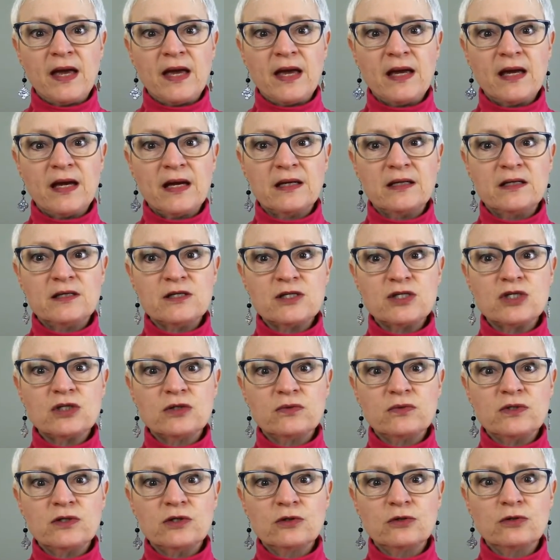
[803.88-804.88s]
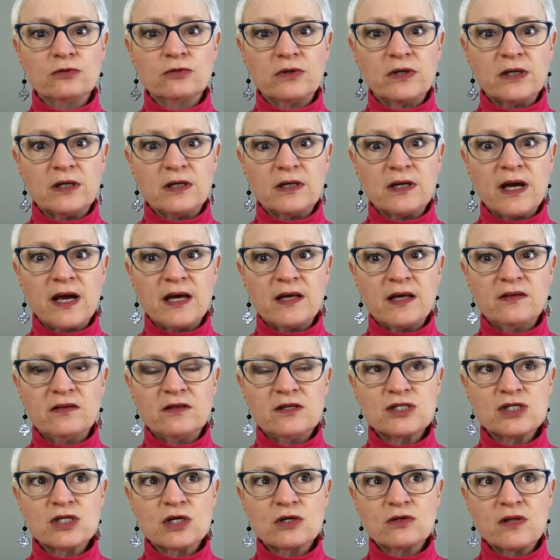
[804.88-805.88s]
and to a degree,
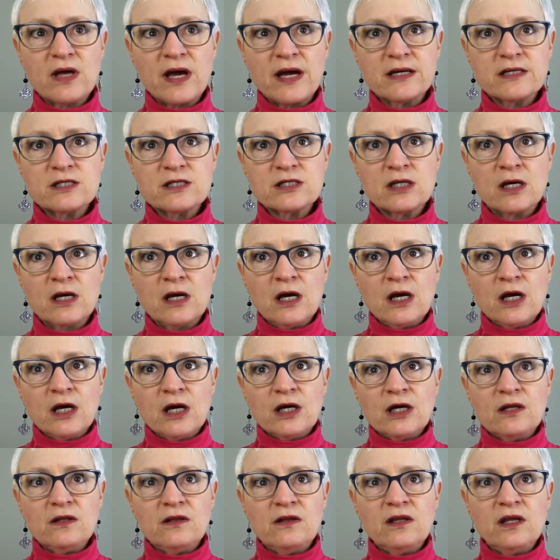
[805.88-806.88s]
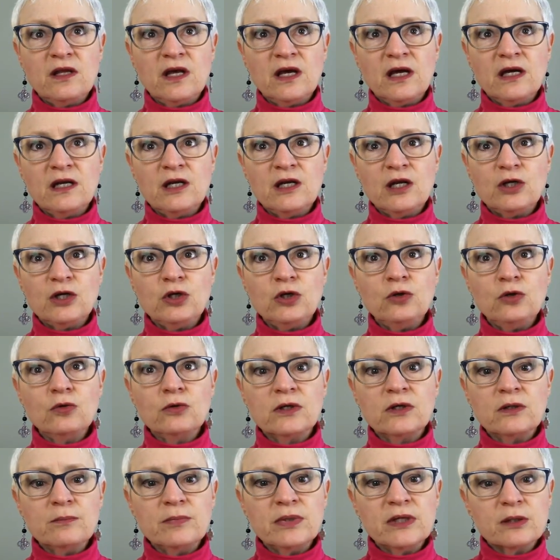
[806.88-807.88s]
and so that then you
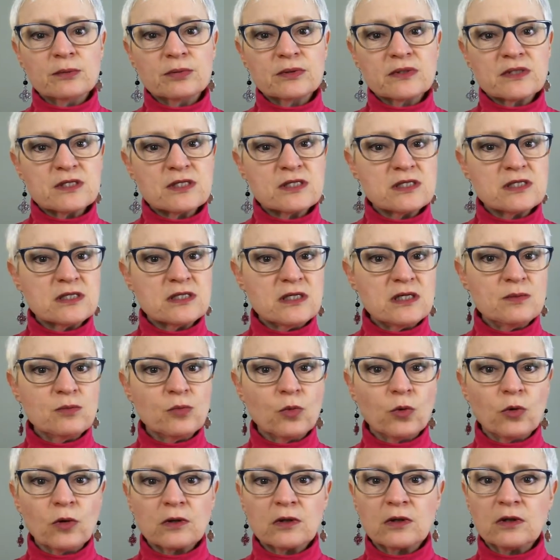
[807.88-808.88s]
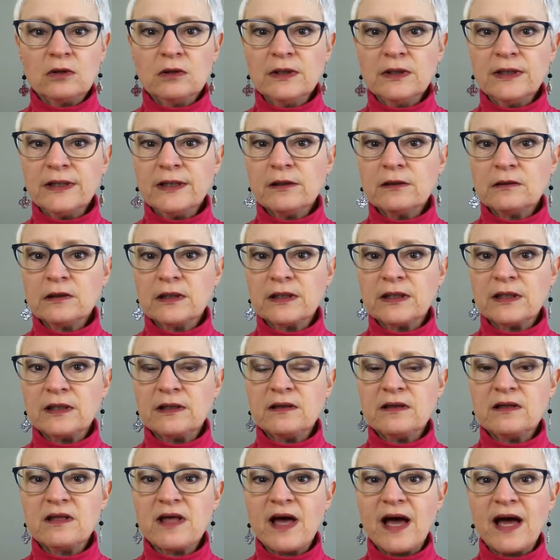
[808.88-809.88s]
can be able to see more
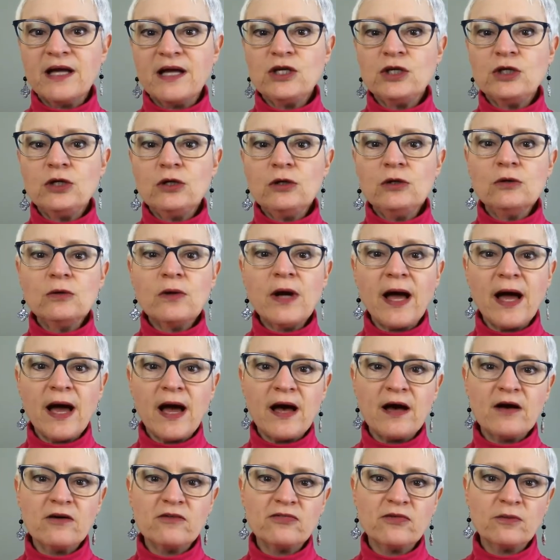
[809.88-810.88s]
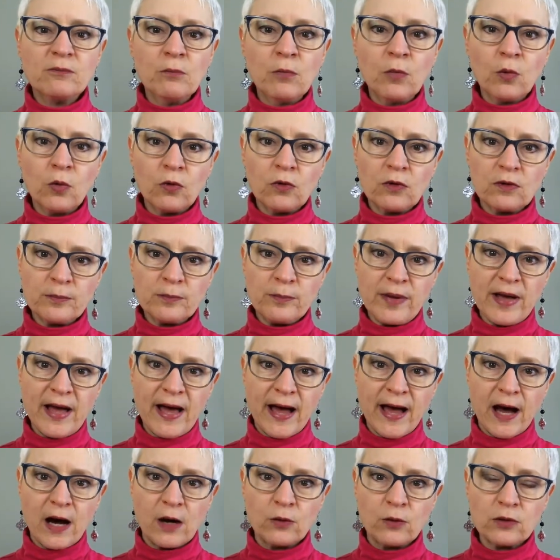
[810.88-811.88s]
clearly that you have more
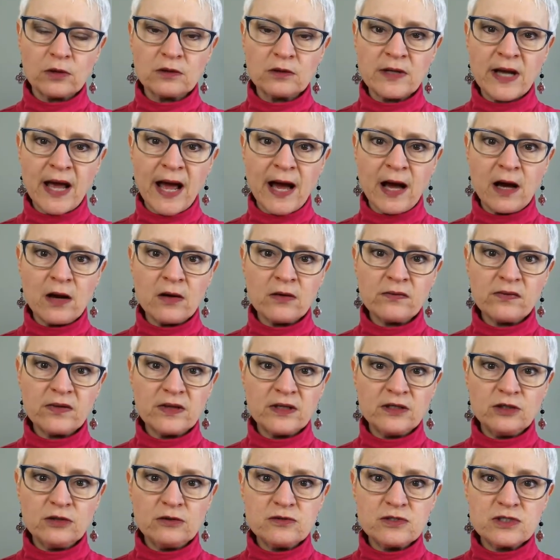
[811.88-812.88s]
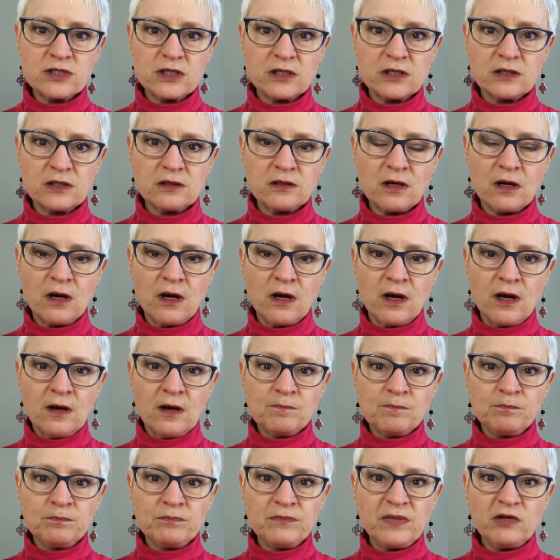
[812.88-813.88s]
power now than you did
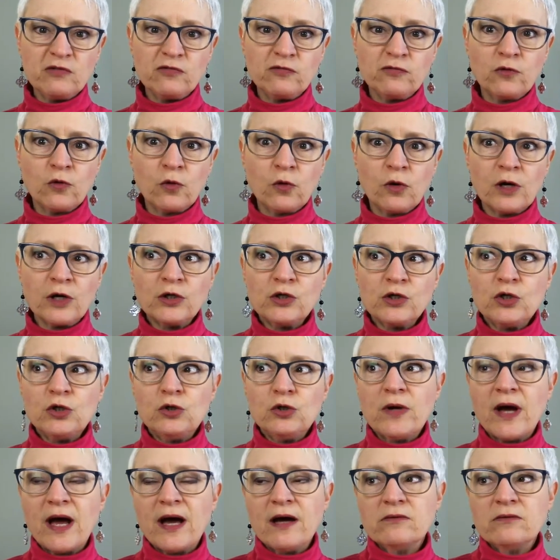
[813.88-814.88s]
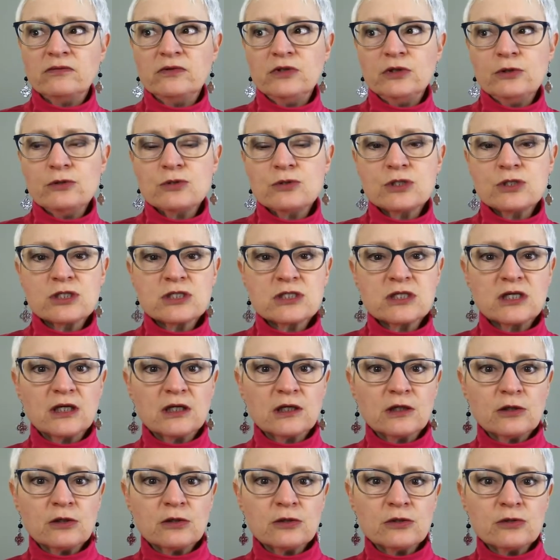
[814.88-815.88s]
before. You have new
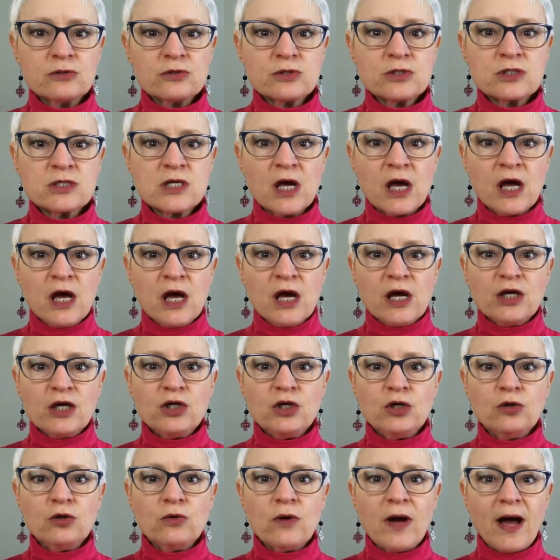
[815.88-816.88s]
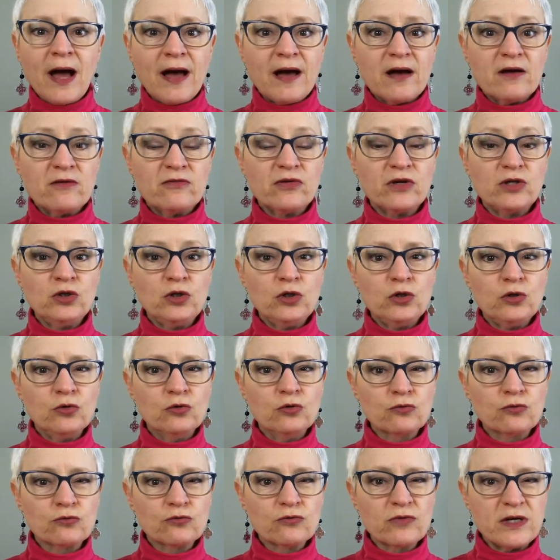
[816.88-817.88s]
skills, you have
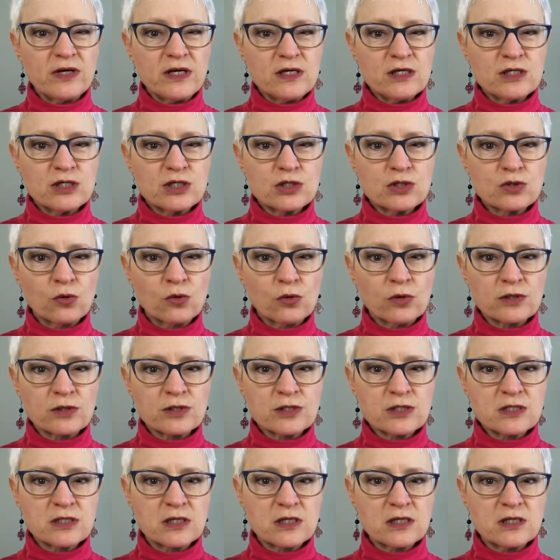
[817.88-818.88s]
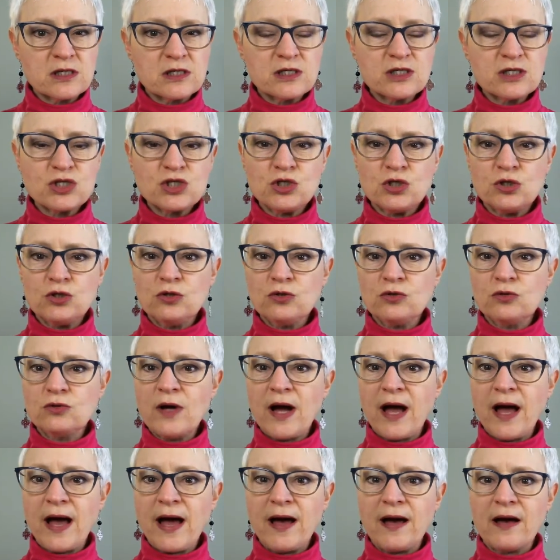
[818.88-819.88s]
new resources, you
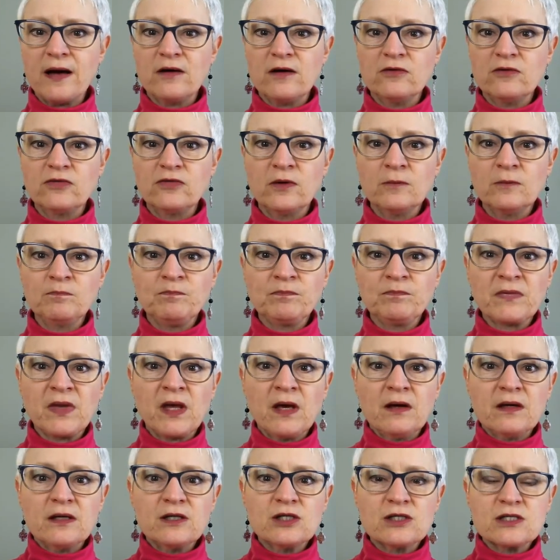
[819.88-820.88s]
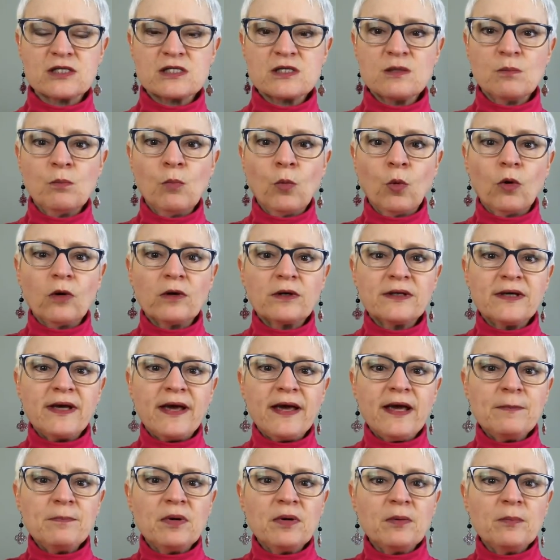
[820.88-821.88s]
have just more
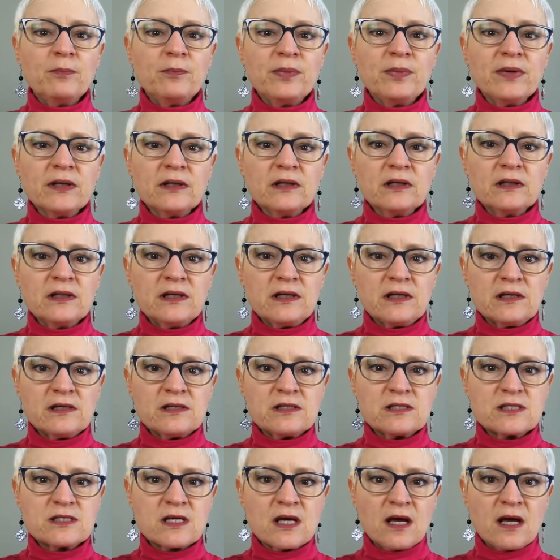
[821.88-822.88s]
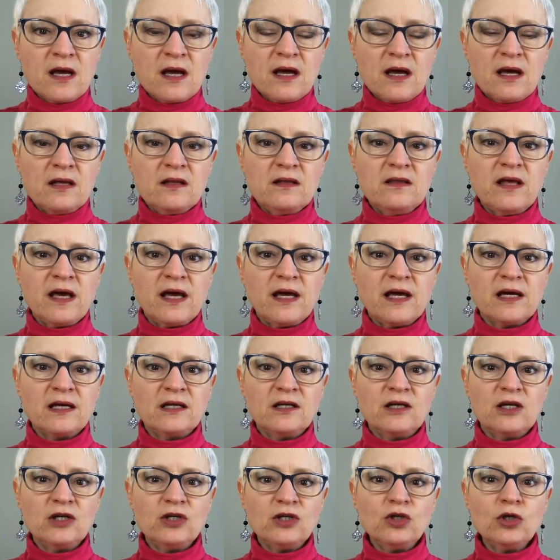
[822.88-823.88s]
capabilities
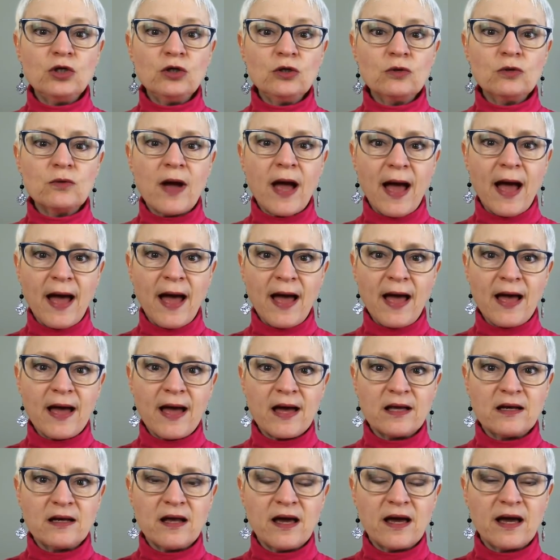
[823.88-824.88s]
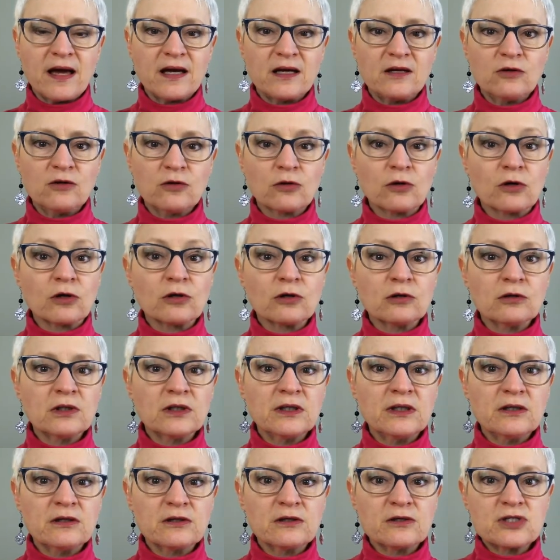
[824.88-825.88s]
than you had at
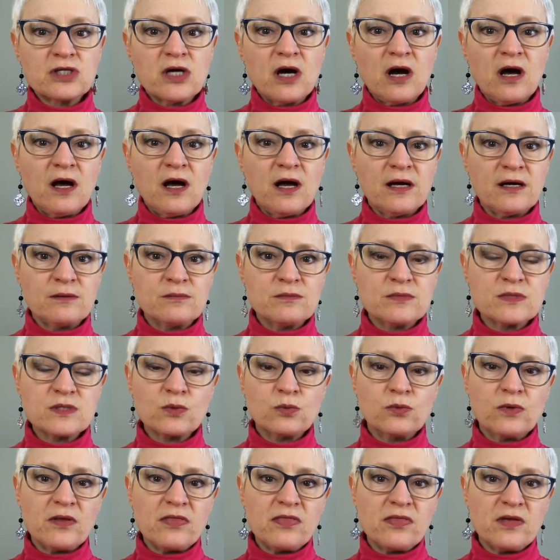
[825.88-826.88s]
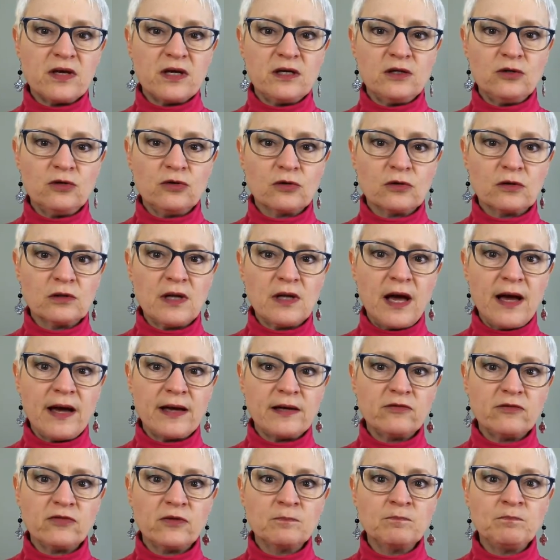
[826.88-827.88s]
earlier times within your
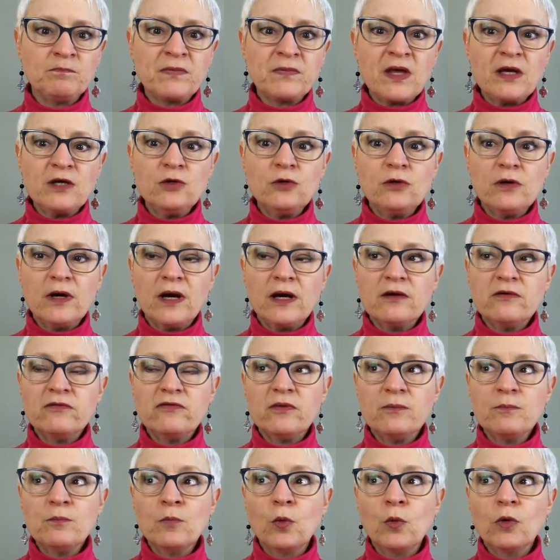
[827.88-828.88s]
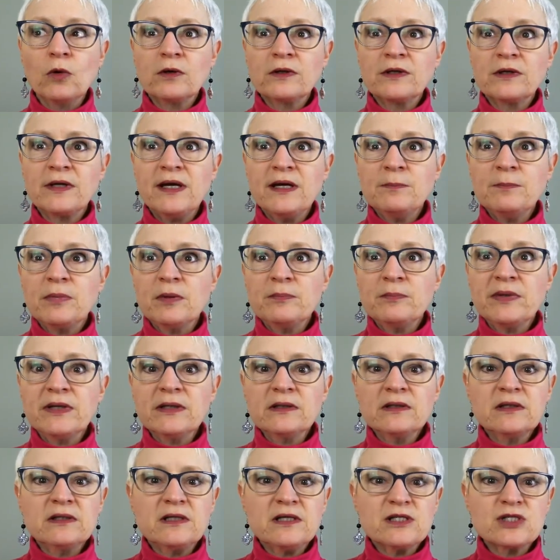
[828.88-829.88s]
life. You have more
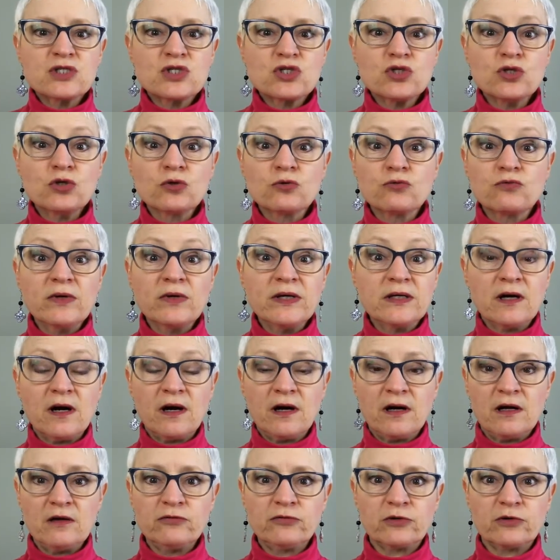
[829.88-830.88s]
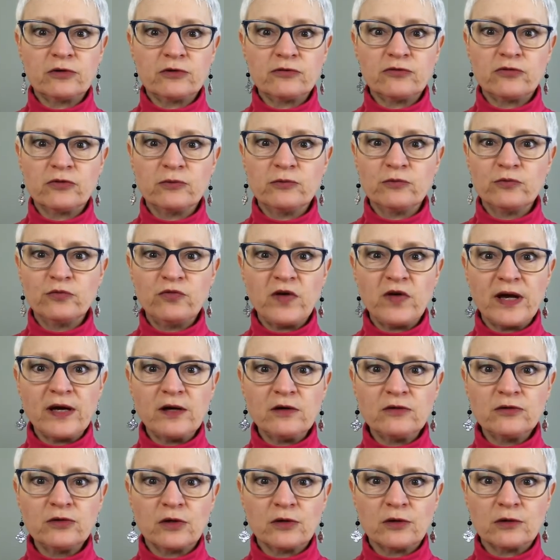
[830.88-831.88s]
capabilities to recover from
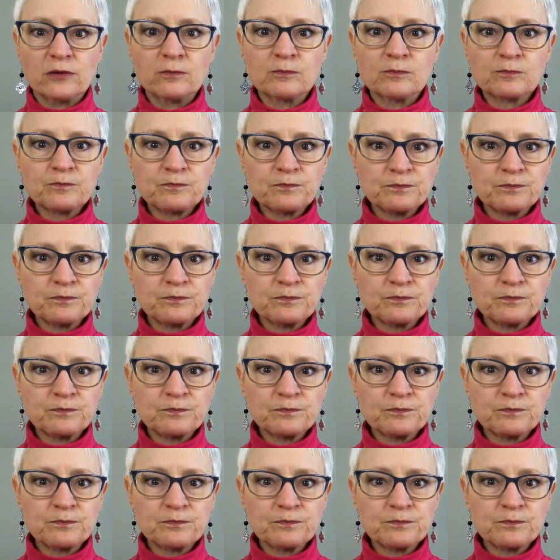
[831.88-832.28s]
failure.